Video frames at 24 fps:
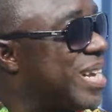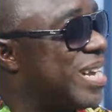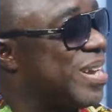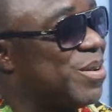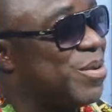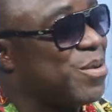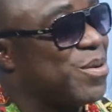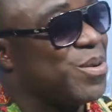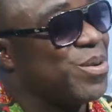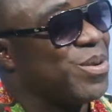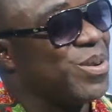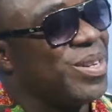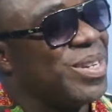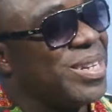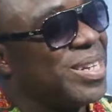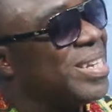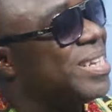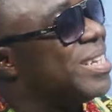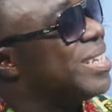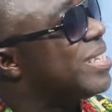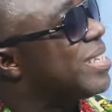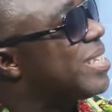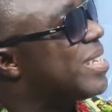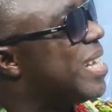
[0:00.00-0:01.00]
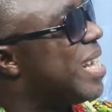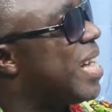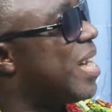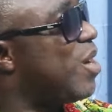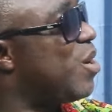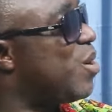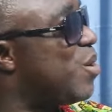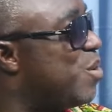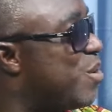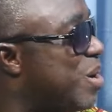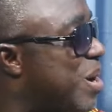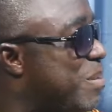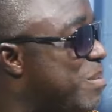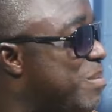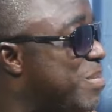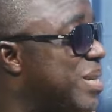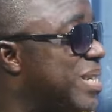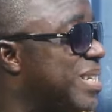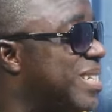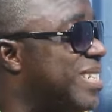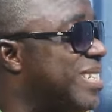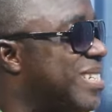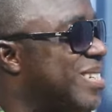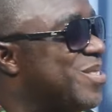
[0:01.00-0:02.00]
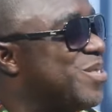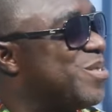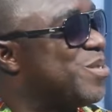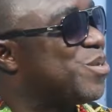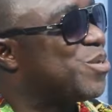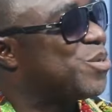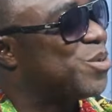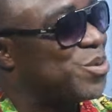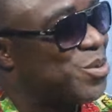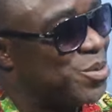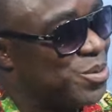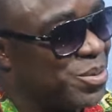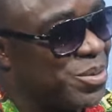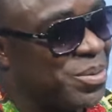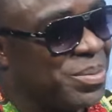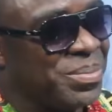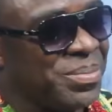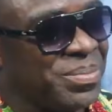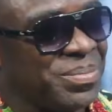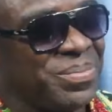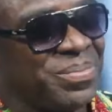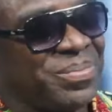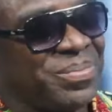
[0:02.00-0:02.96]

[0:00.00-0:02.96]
yeah, or say Alora Beach or so. No? True.